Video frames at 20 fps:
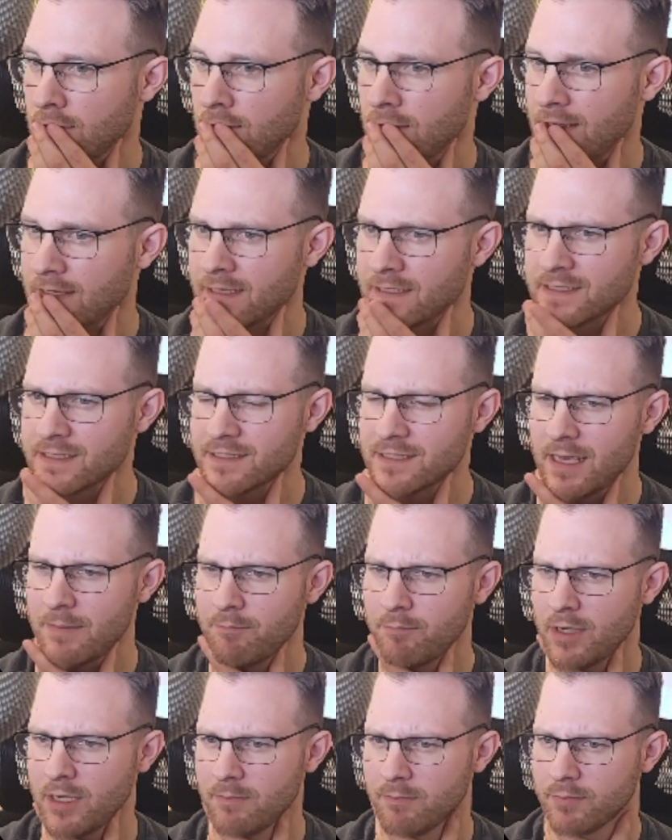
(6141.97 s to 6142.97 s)
guess step
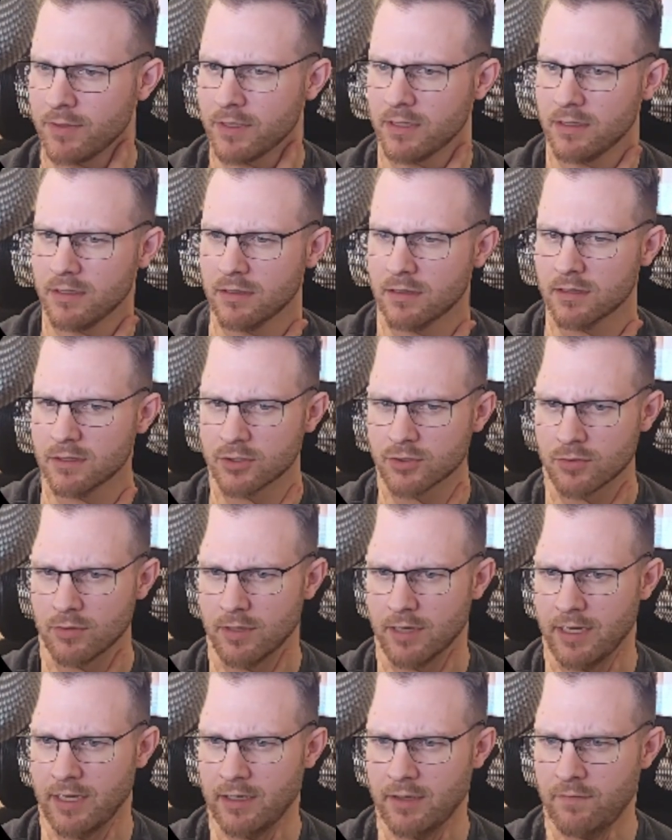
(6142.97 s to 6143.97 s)
might be the
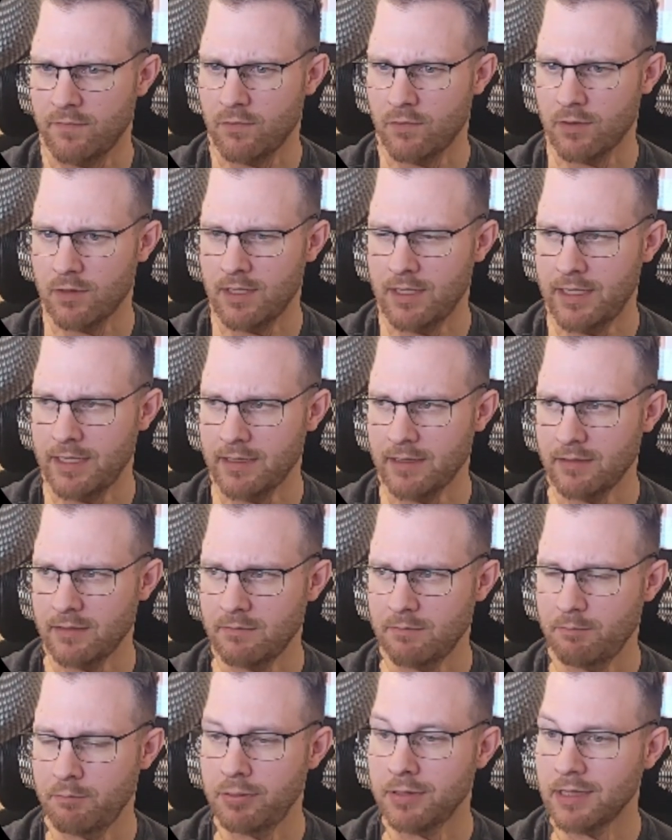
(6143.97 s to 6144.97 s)
shorthand for like
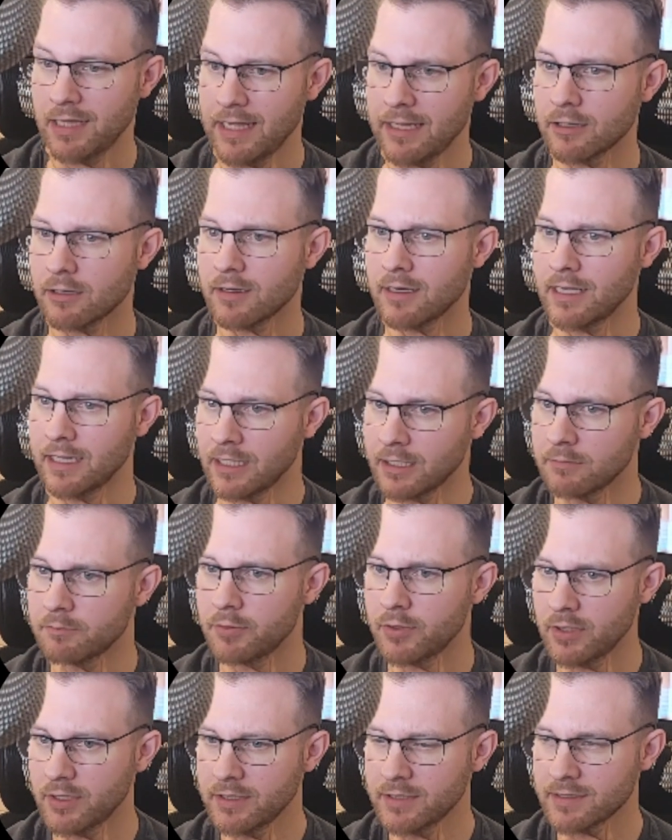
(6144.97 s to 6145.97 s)
player
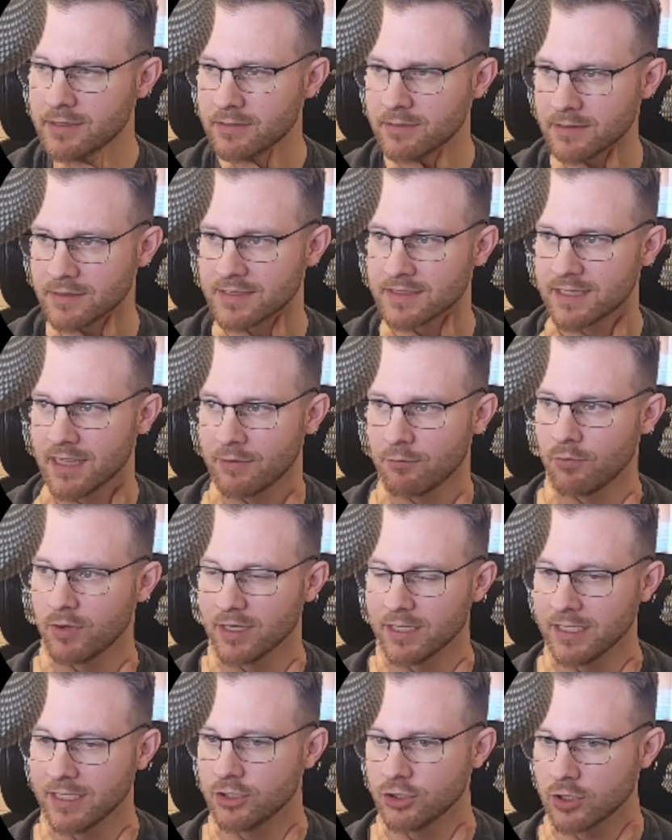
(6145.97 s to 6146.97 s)
input. This is what
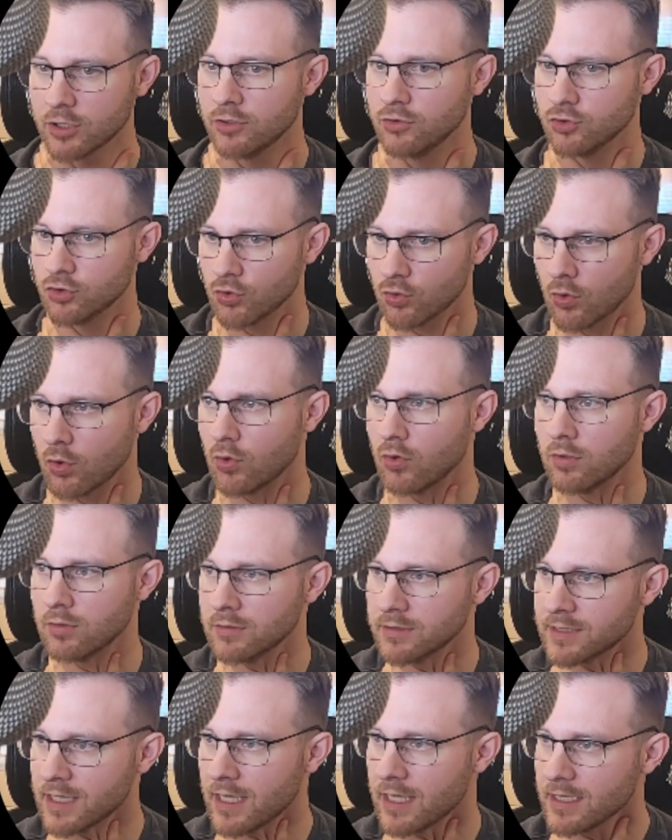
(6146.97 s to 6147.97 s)
each control
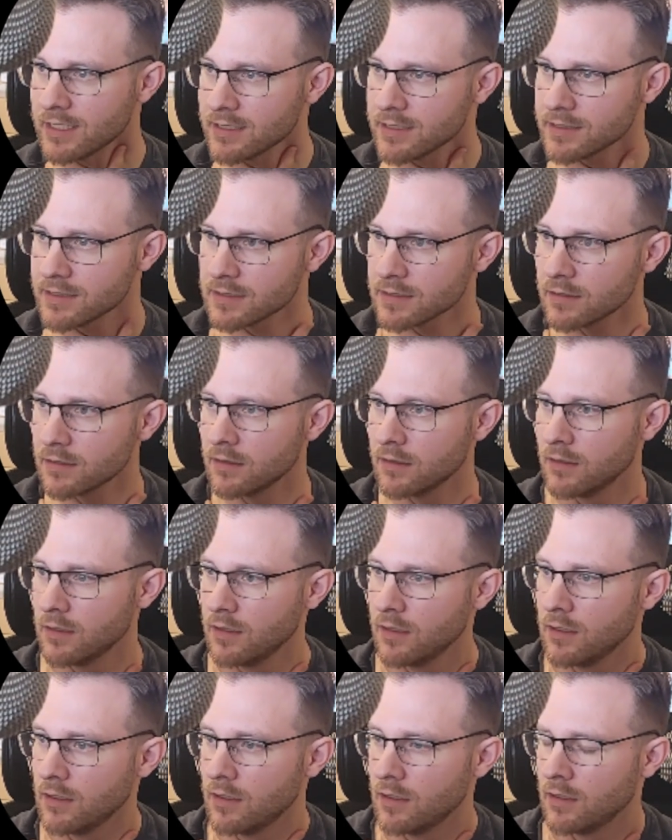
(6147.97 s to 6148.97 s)
does.
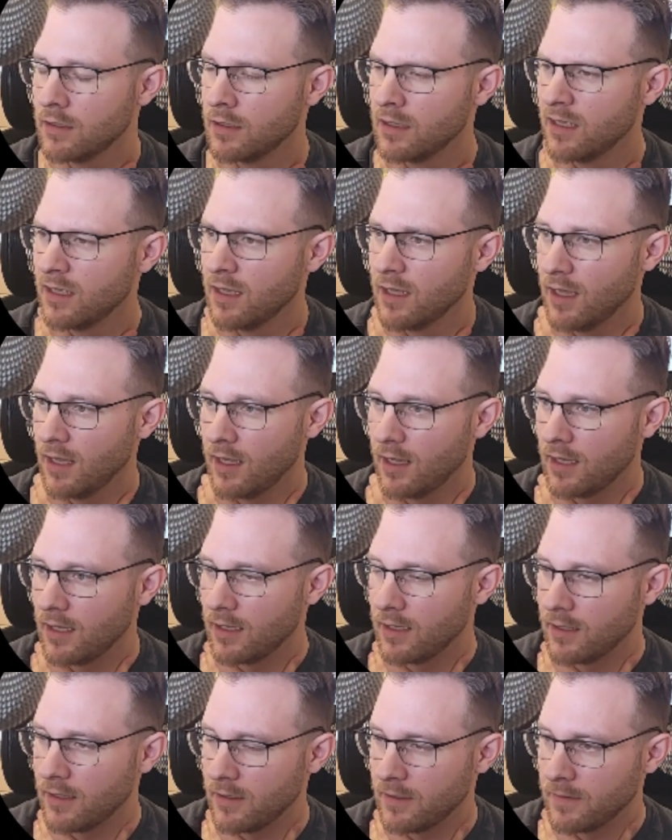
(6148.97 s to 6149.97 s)

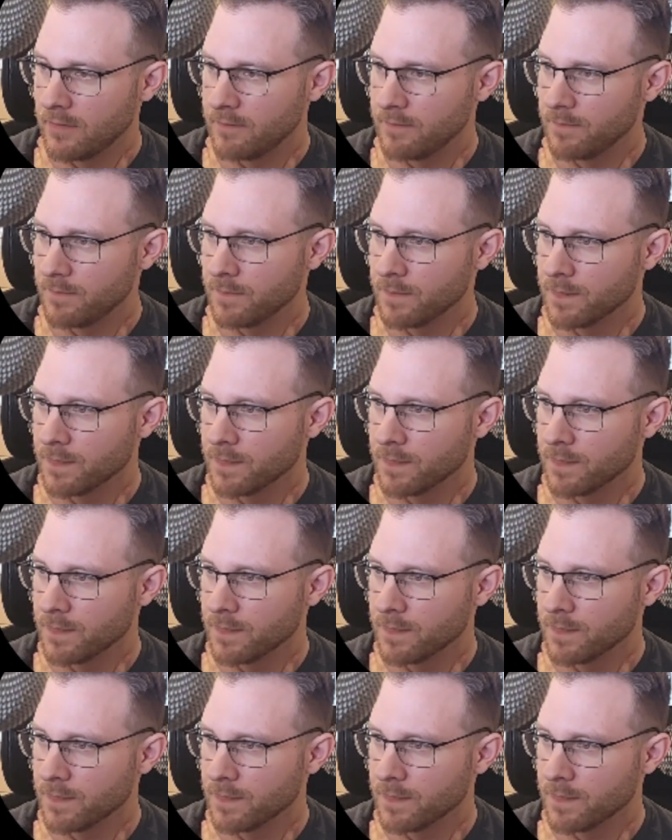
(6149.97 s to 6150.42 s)
So